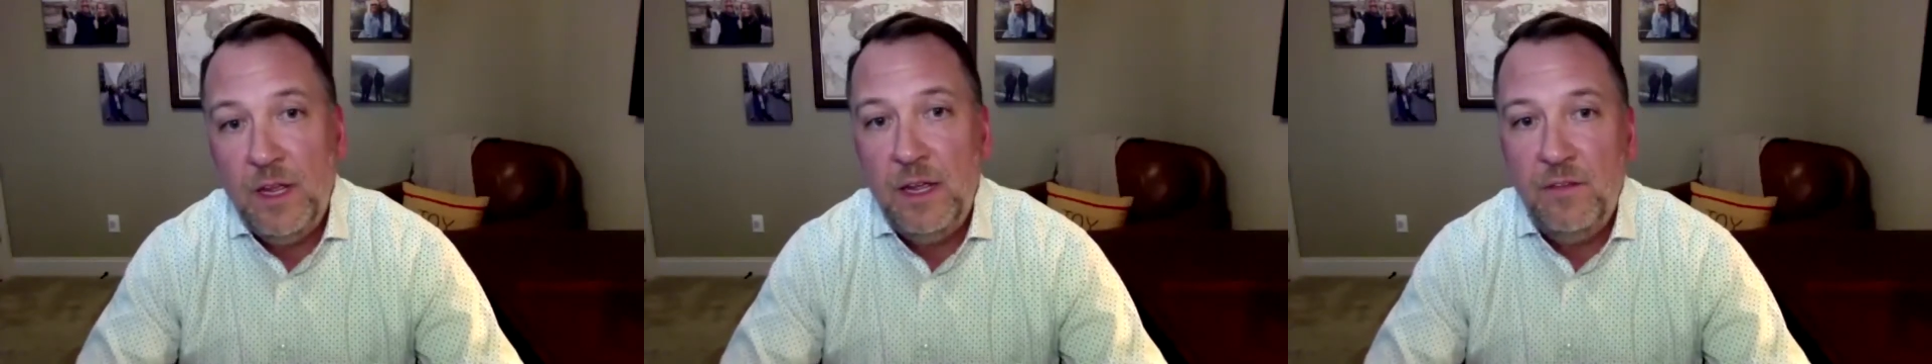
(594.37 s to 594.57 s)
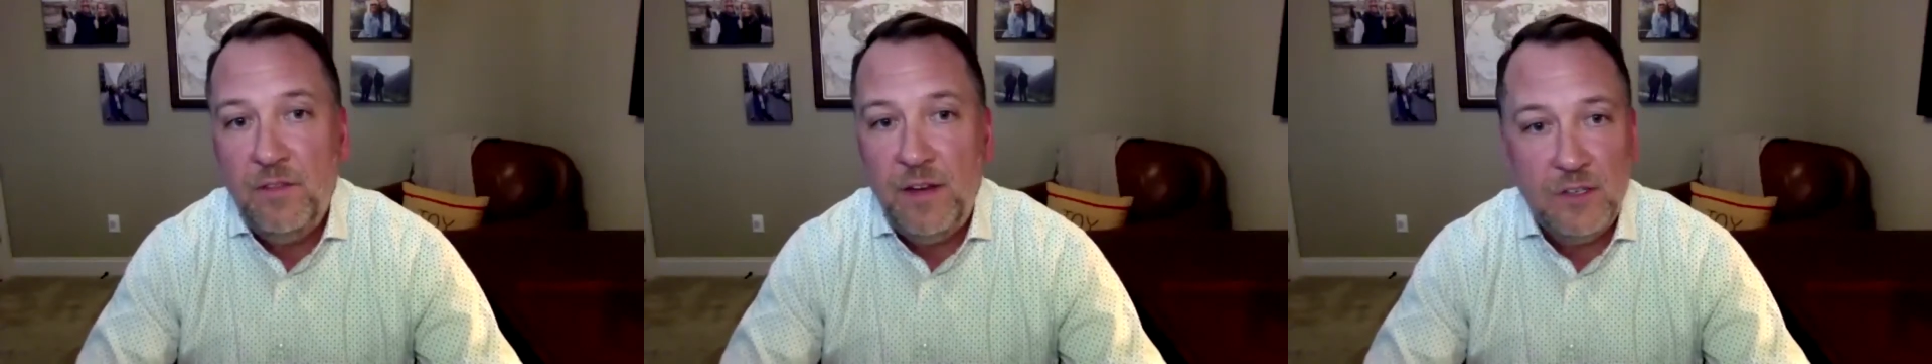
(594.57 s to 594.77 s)

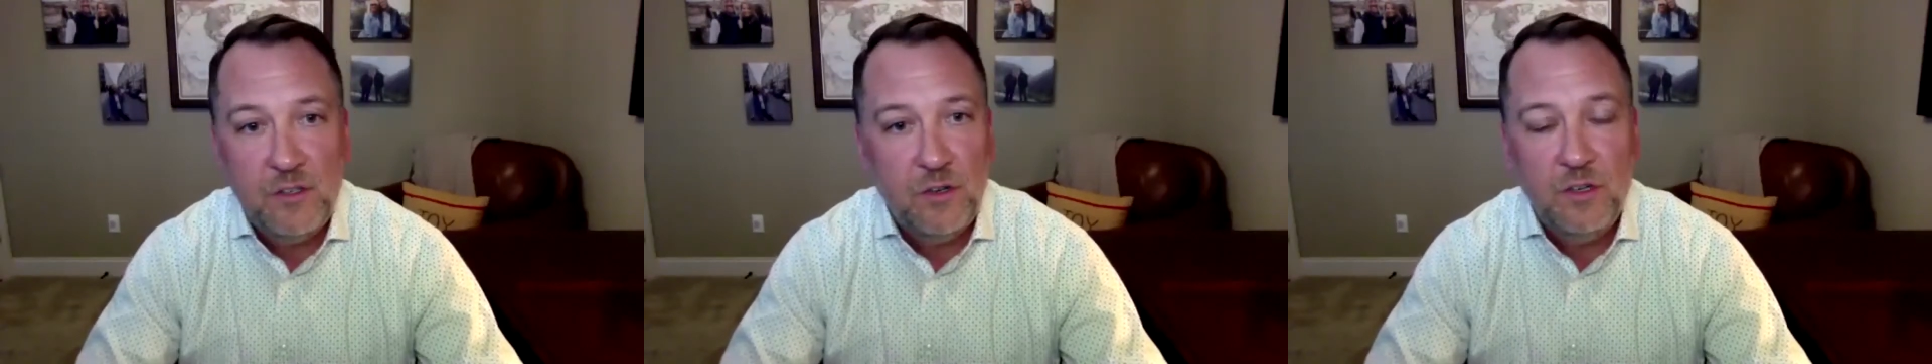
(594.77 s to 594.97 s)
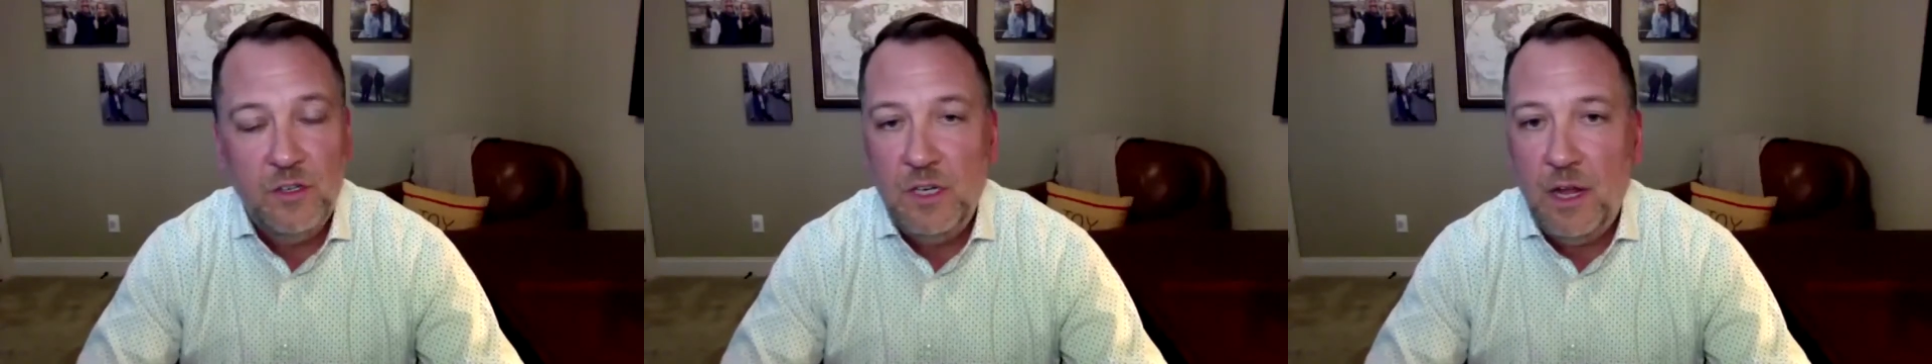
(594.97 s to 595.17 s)

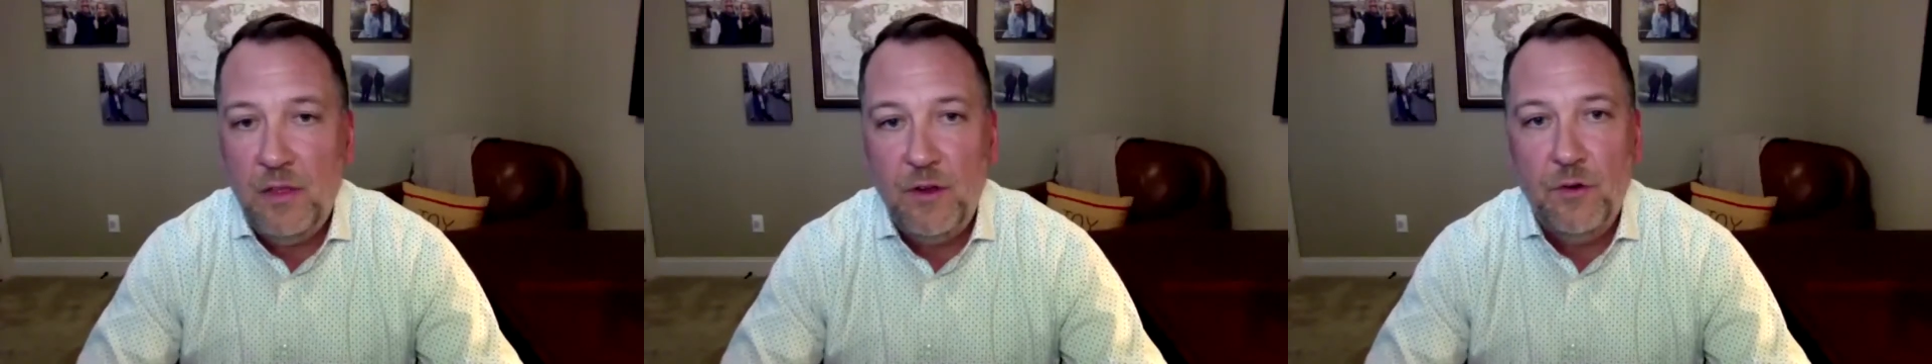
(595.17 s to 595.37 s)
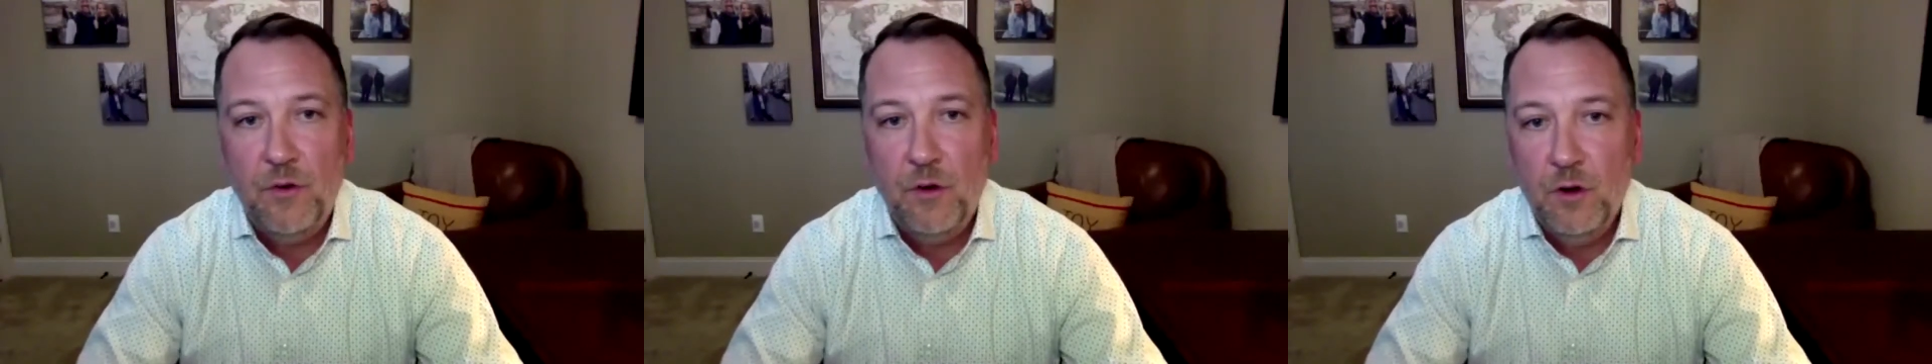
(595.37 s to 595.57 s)
investors and
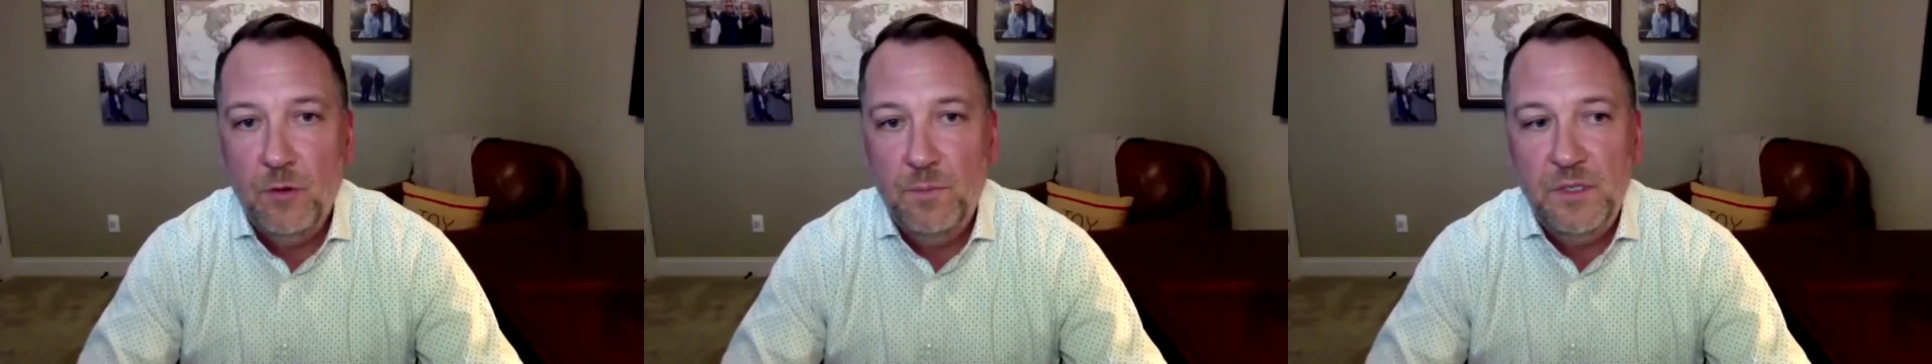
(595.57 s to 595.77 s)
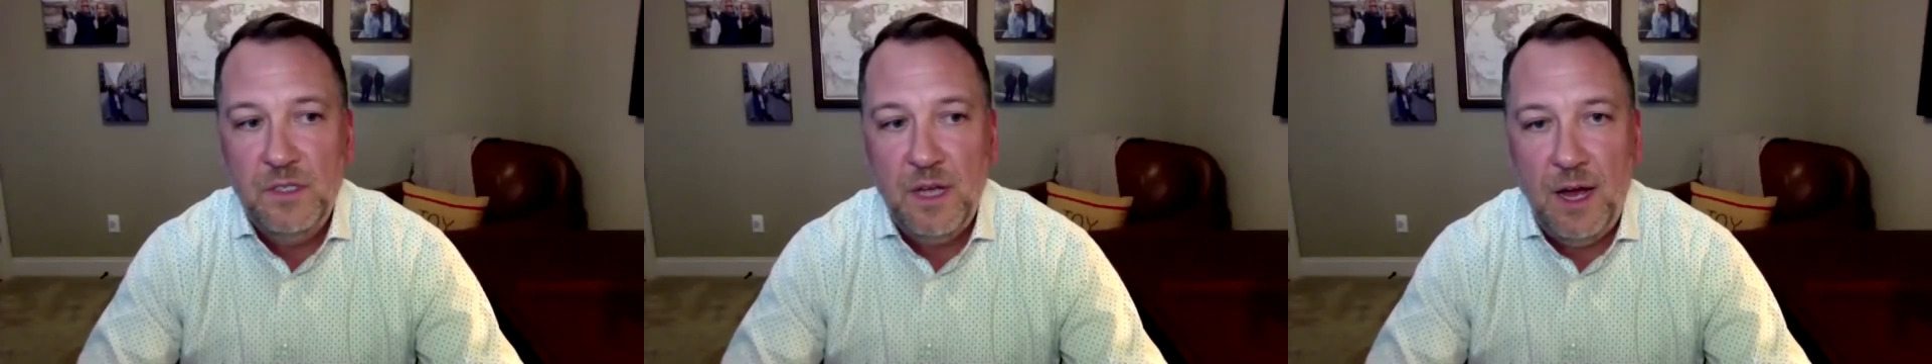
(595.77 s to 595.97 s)
other
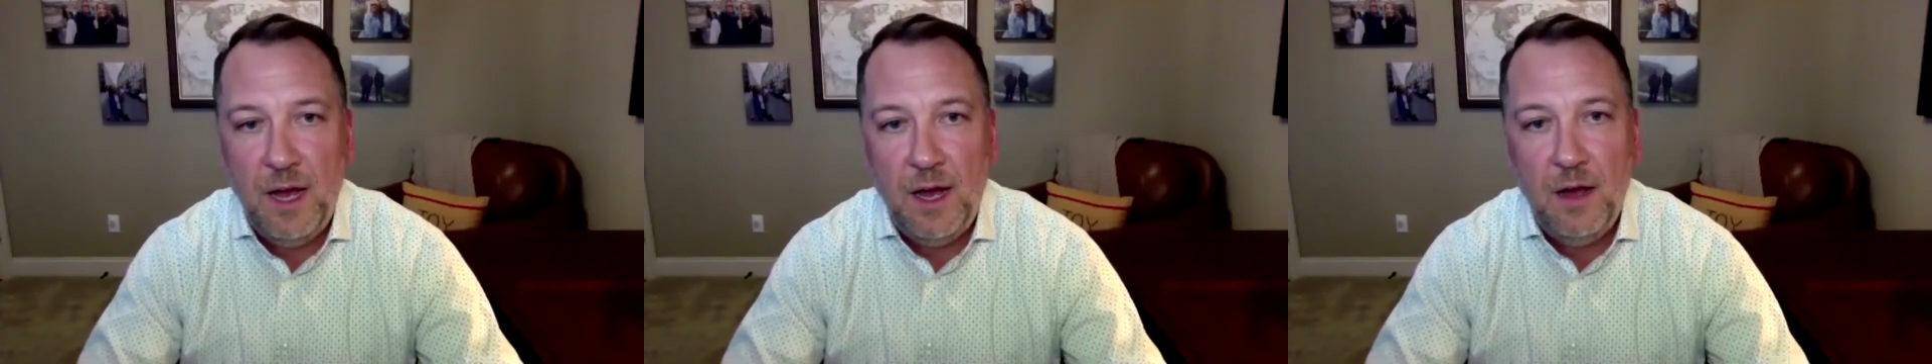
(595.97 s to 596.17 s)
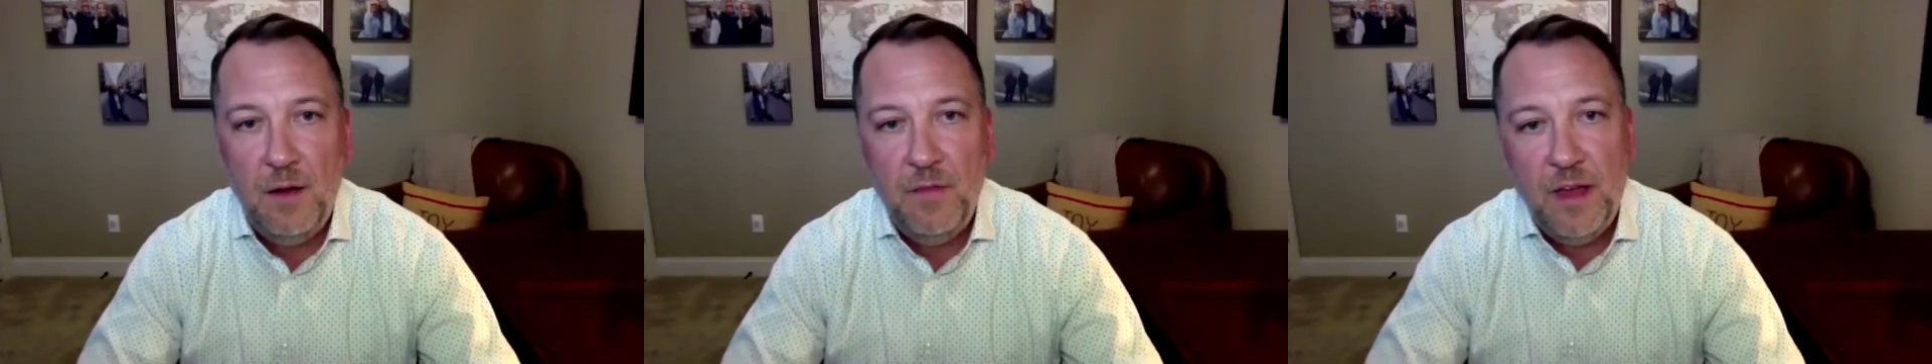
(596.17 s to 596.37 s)
groups
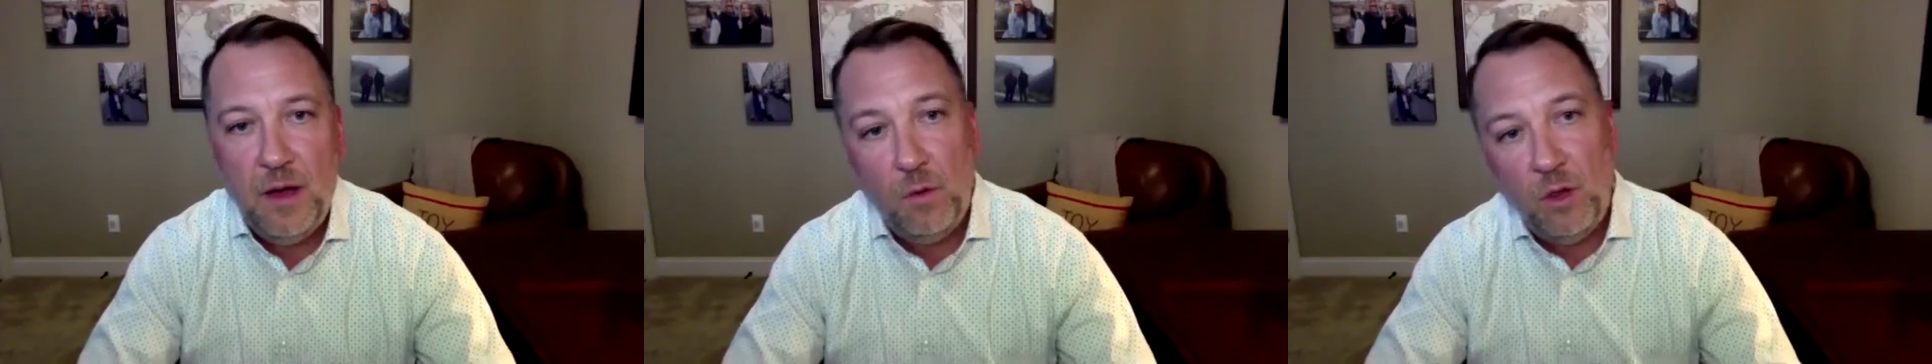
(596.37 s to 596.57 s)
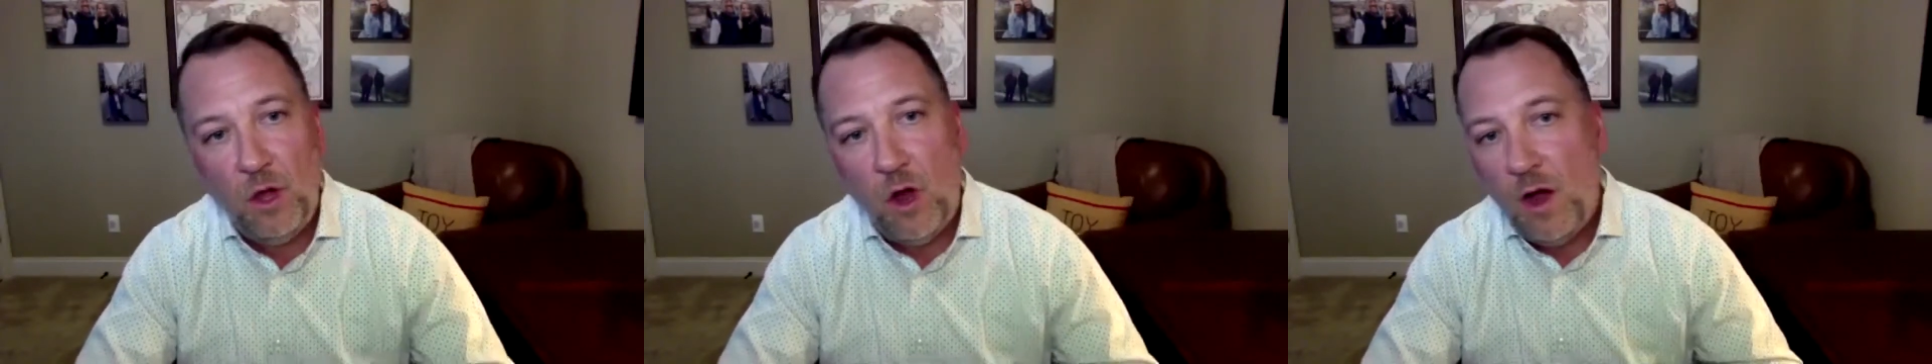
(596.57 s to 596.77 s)
that
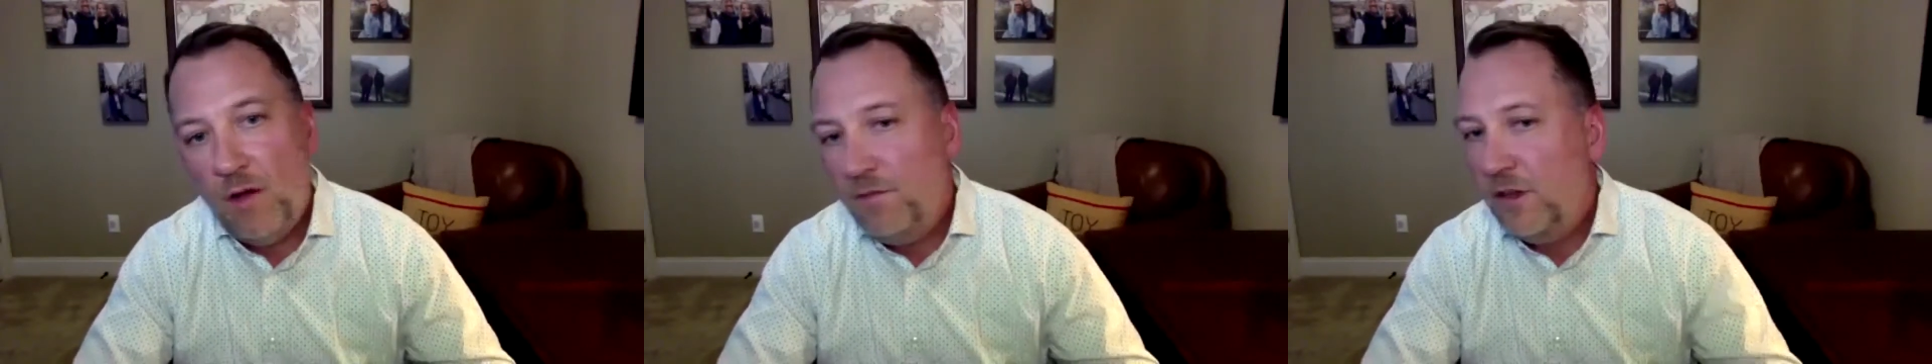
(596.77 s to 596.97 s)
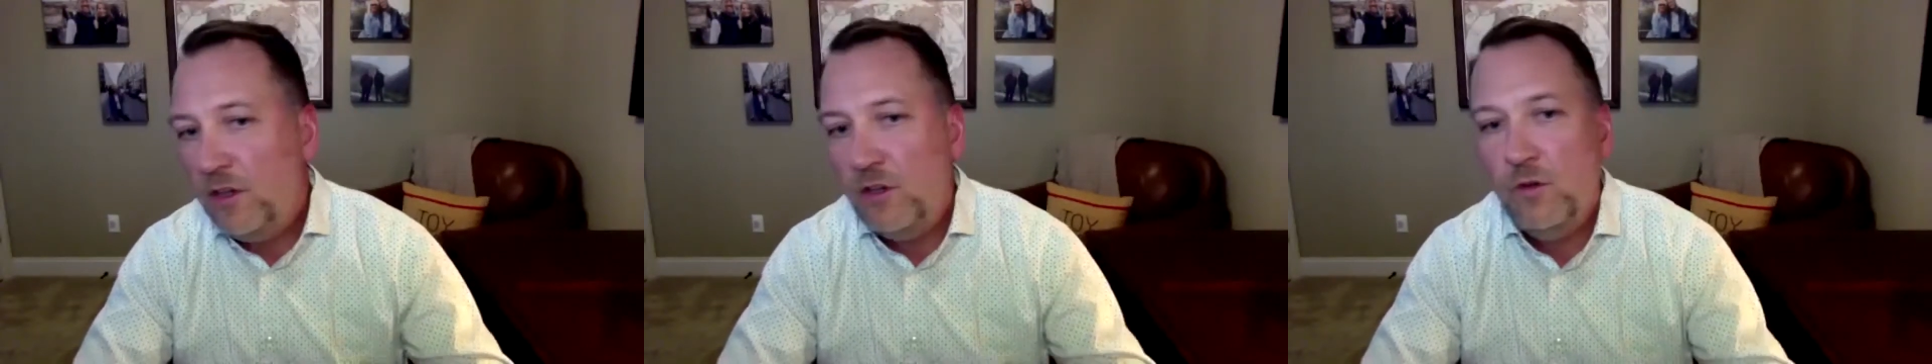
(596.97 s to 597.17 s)
will
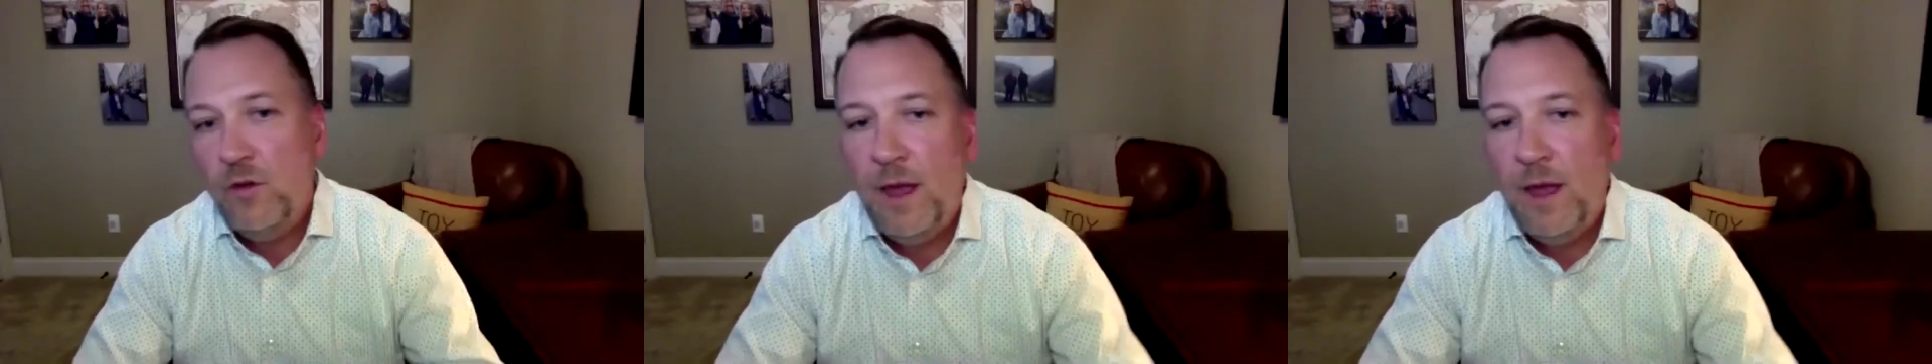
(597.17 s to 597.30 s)
often do